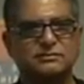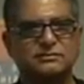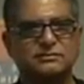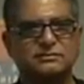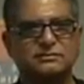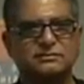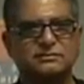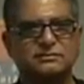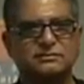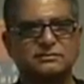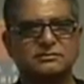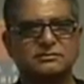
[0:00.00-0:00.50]

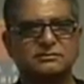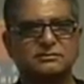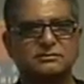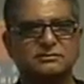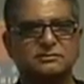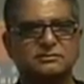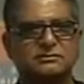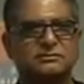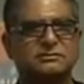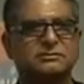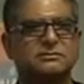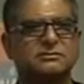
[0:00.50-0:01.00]

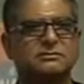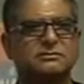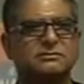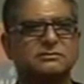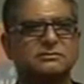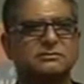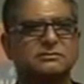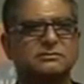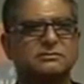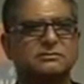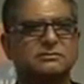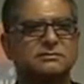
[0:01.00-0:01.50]

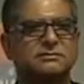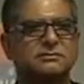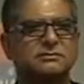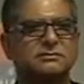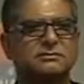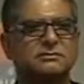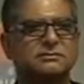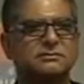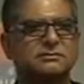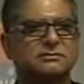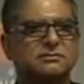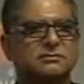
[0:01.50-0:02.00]

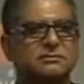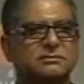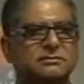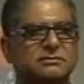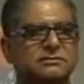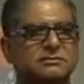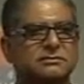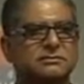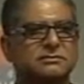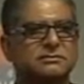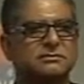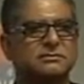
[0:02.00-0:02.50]

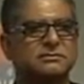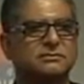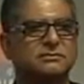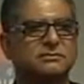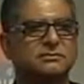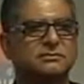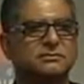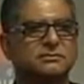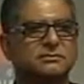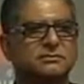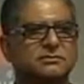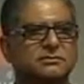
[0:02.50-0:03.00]

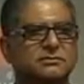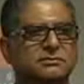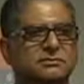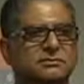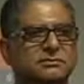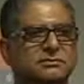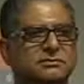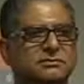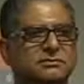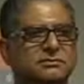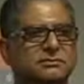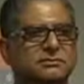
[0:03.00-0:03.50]

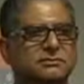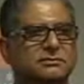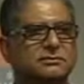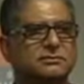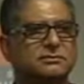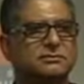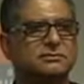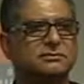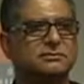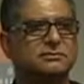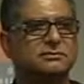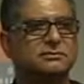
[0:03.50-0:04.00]
No one is speaking in this clip.